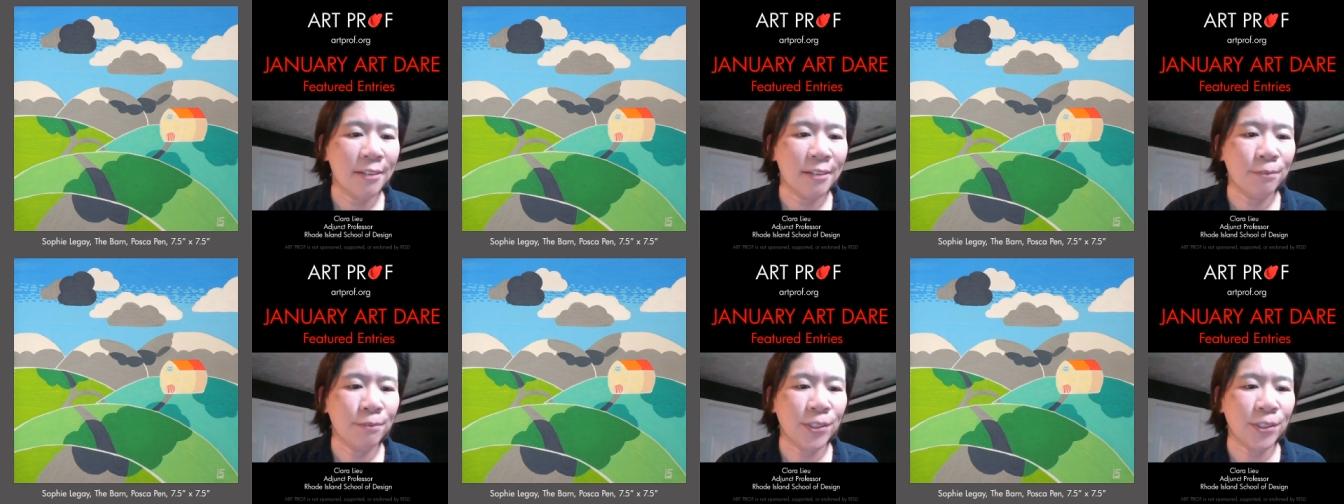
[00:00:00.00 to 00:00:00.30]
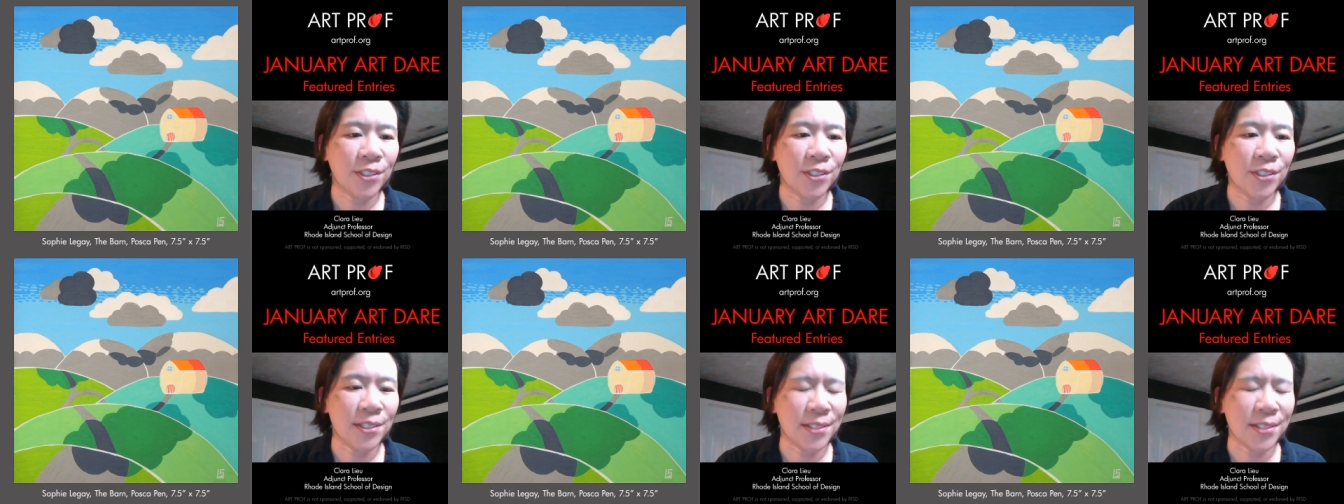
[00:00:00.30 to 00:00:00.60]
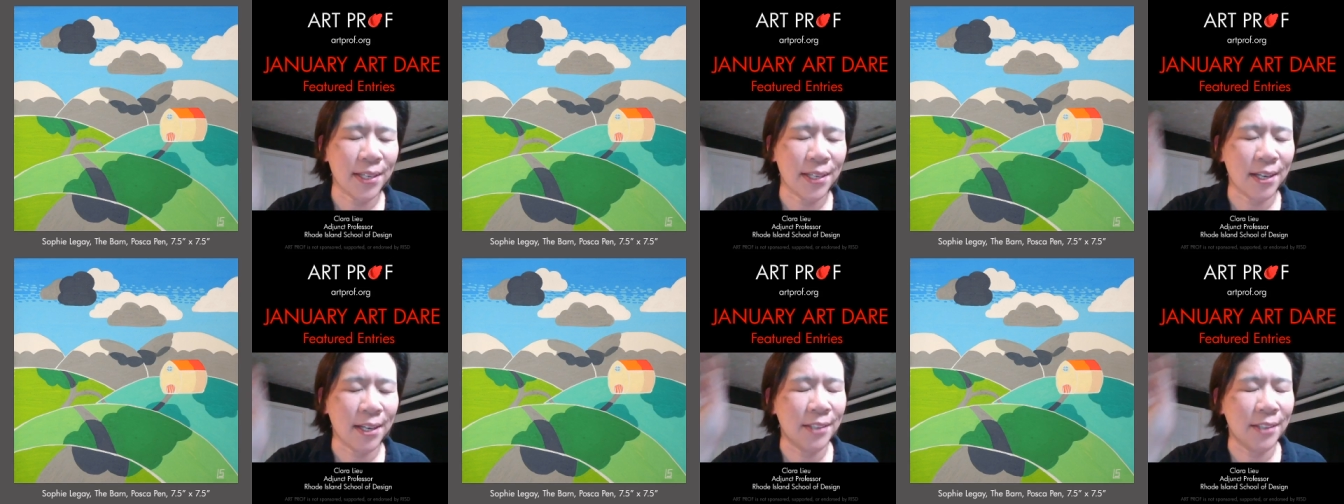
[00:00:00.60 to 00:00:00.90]
which is
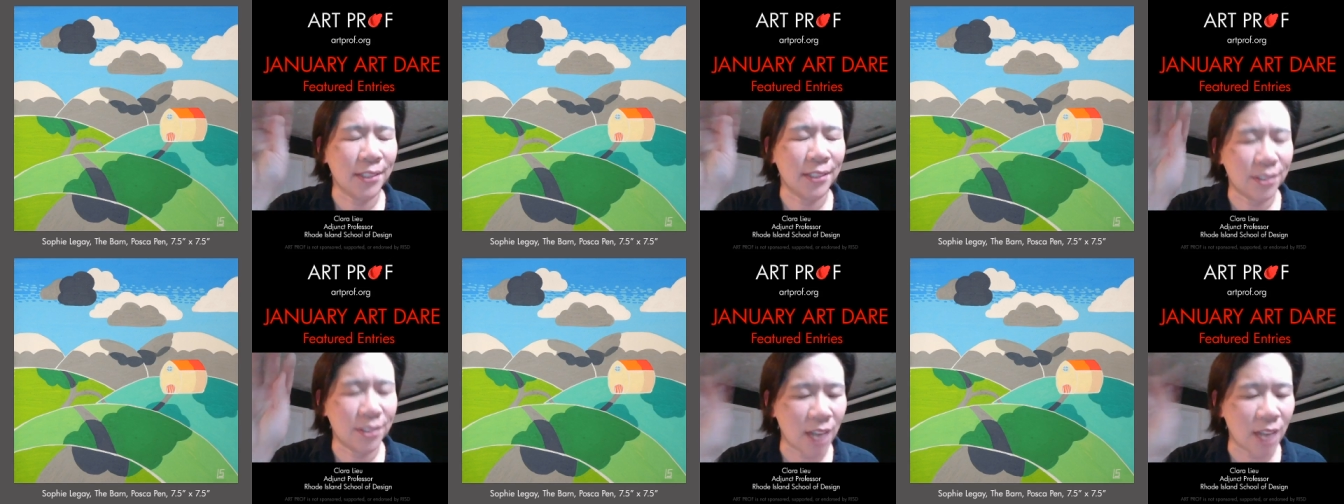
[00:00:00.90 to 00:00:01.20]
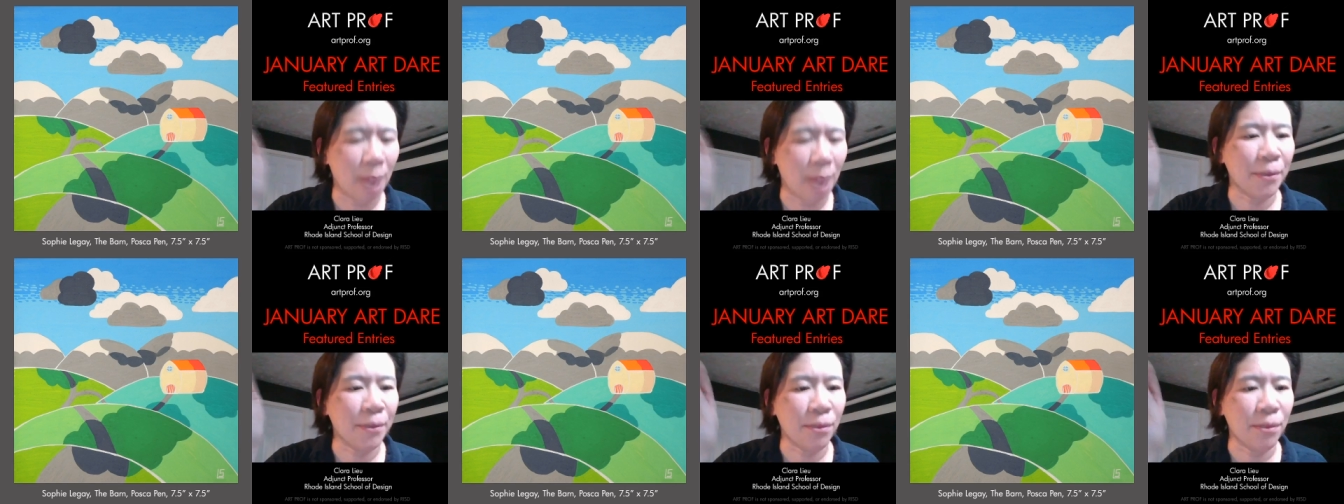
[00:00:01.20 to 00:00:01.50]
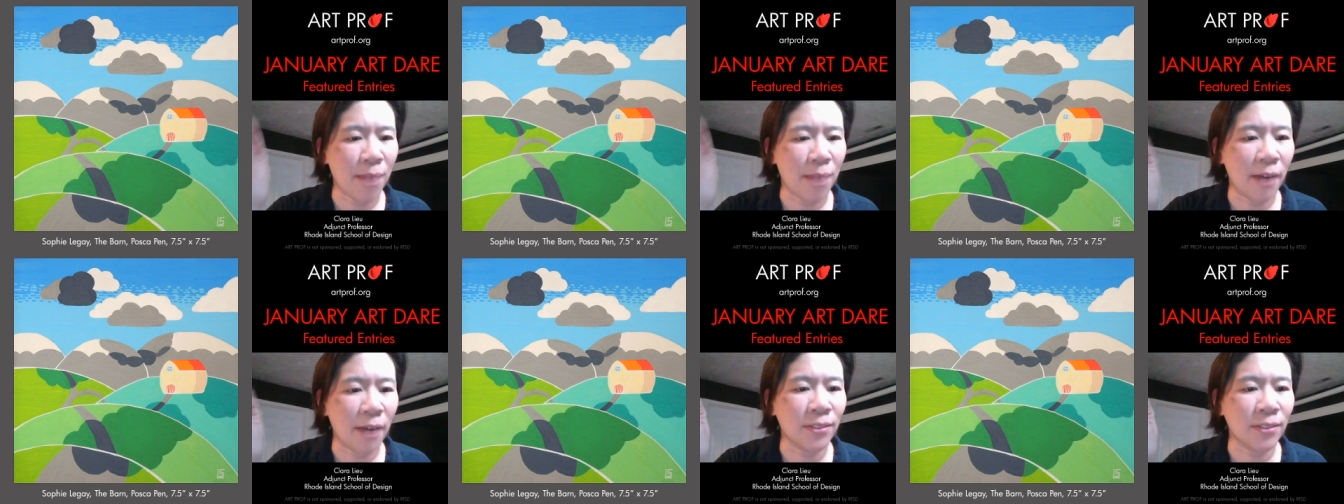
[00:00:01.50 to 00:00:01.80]
like on the top of the
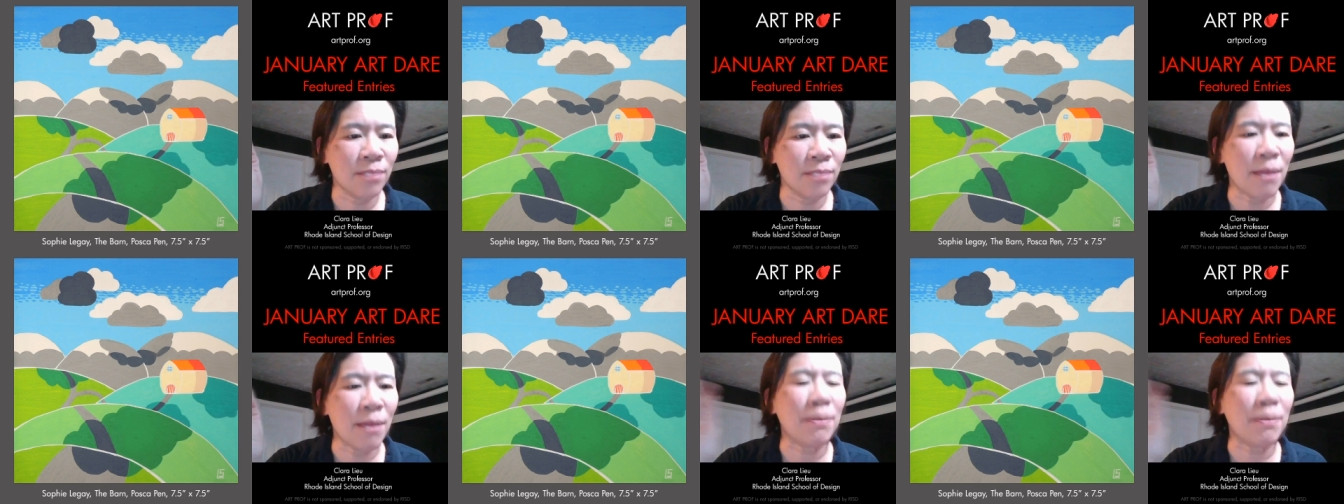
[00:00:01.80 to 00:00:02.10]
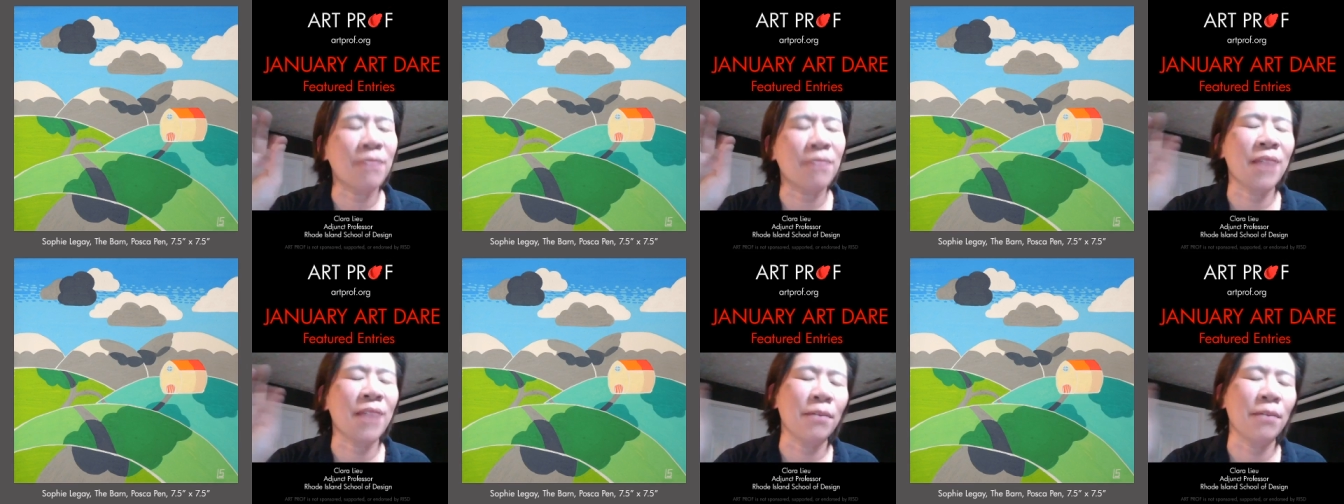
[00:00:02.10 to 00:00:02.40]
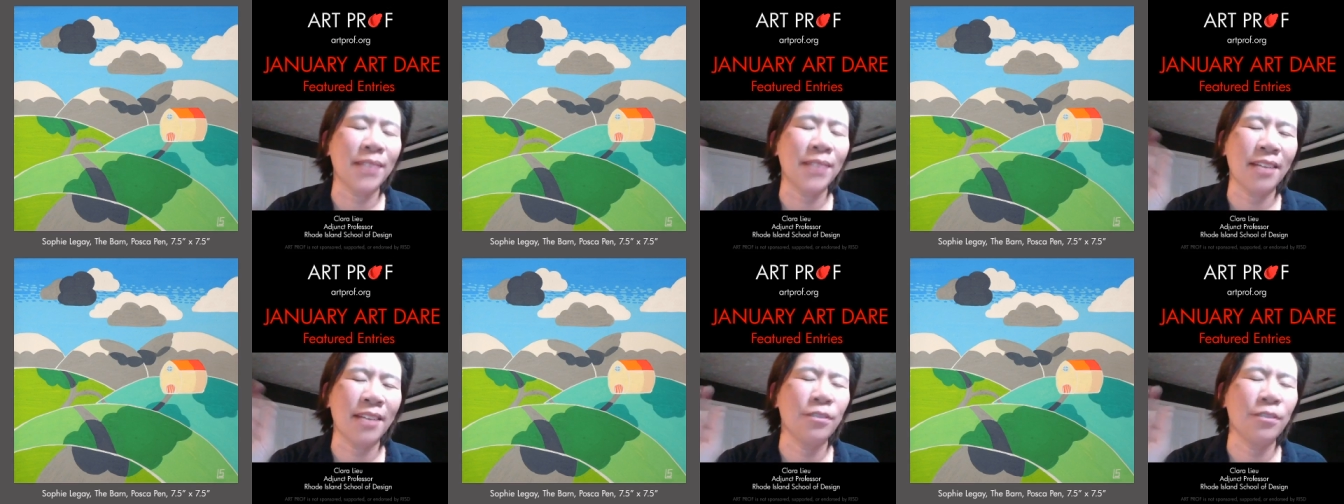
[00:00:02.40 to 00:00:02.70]
mountains, maybe if that
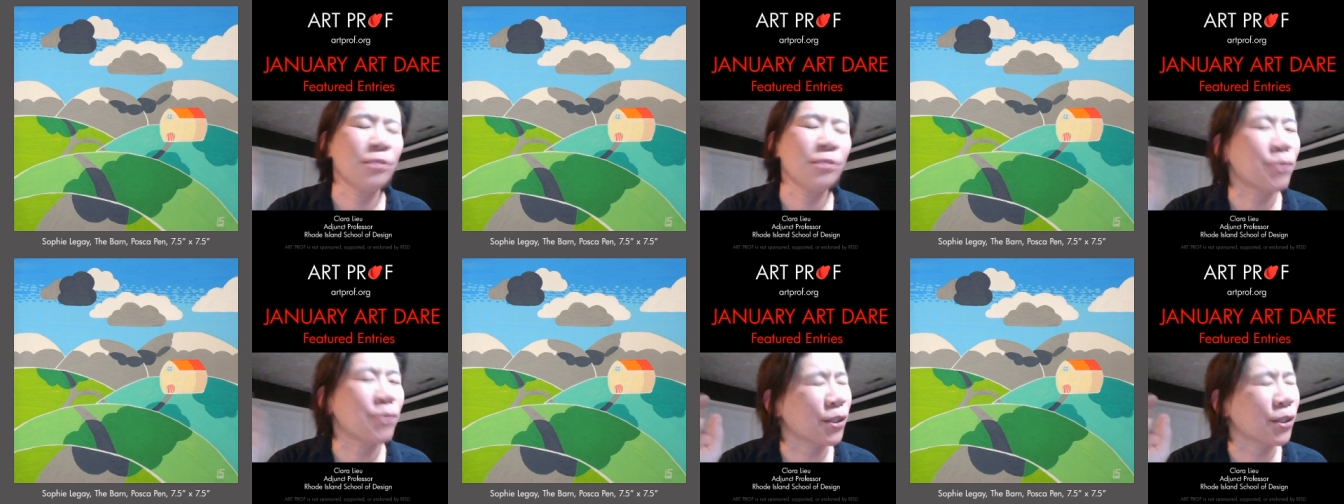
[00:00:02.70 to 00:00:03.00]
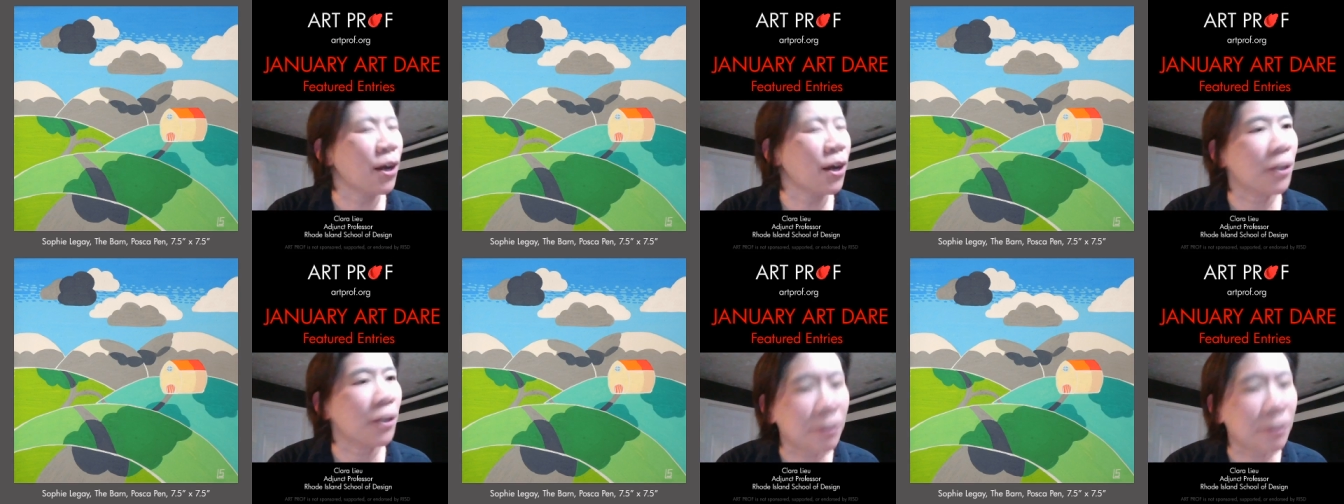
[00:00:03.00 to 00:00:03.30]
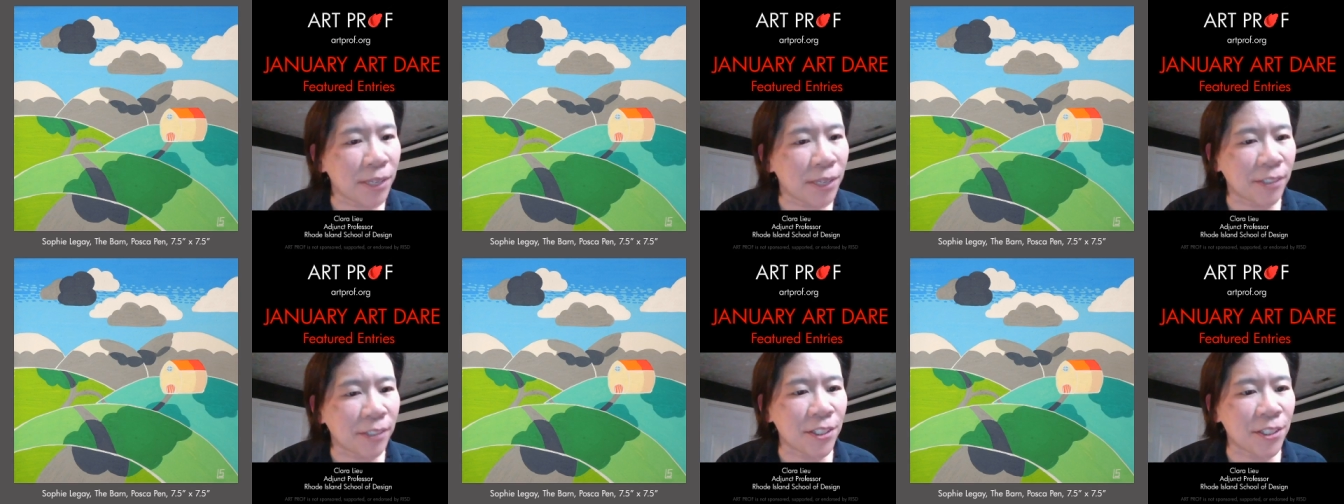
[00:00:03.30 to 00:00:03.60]
one had a little more color
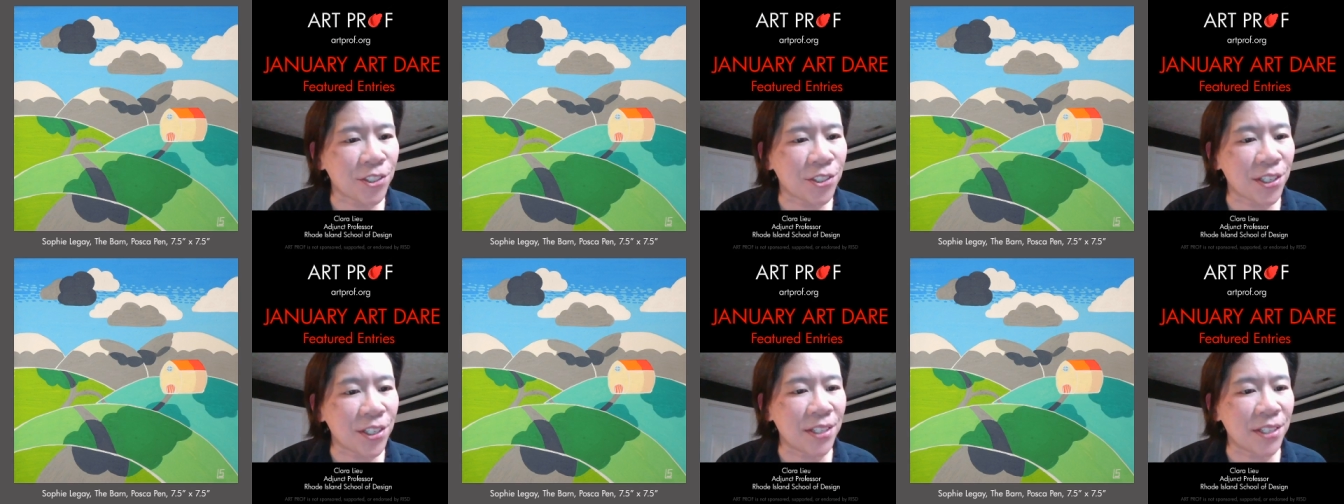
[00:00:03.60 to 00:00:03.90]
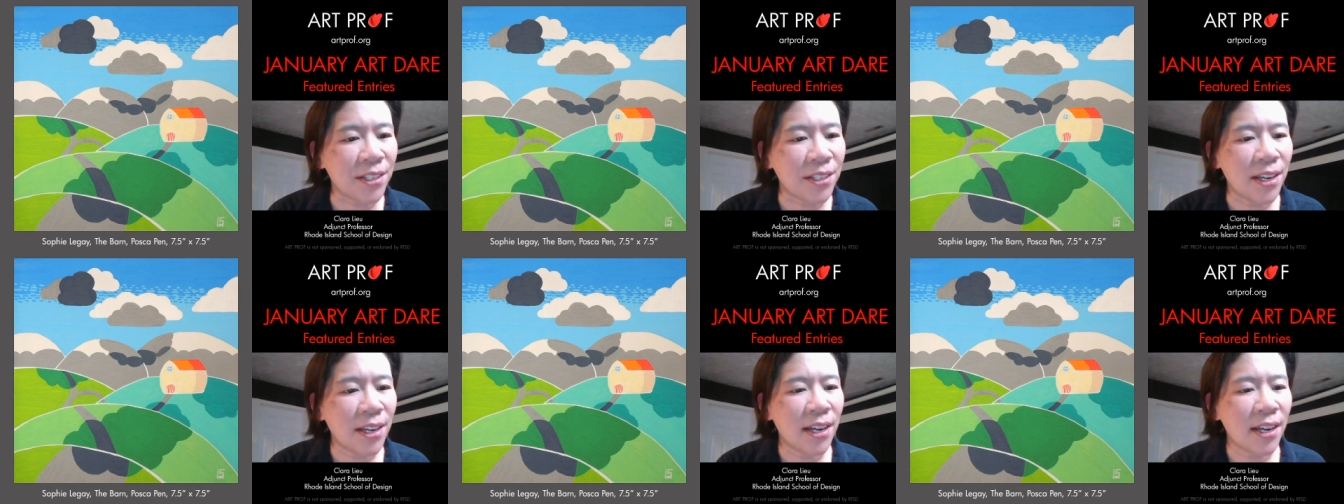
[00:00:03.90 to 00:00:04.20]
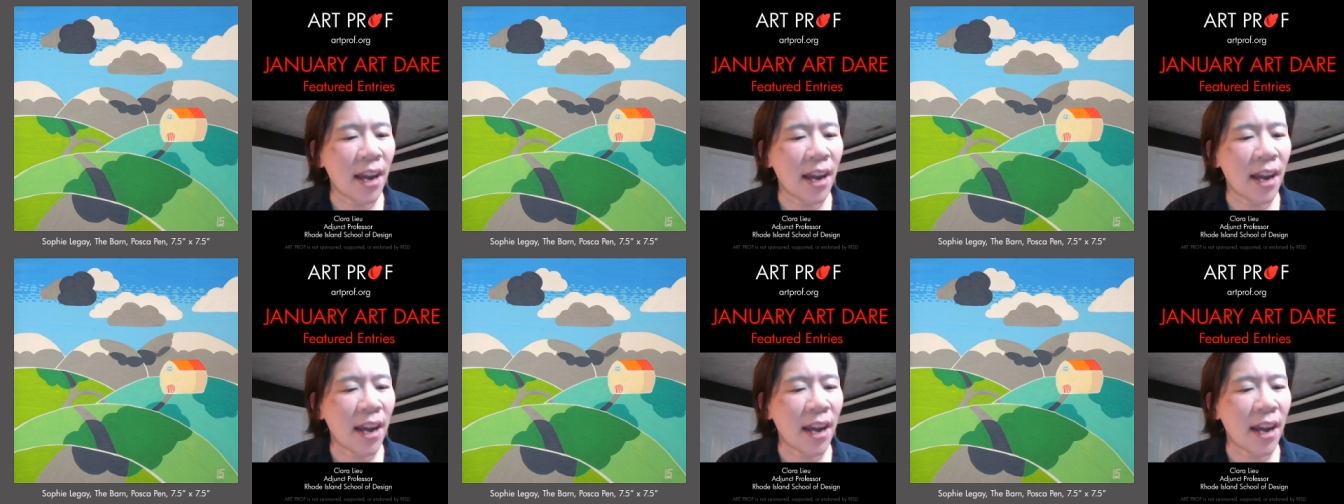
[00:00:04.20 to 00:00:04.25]
variation,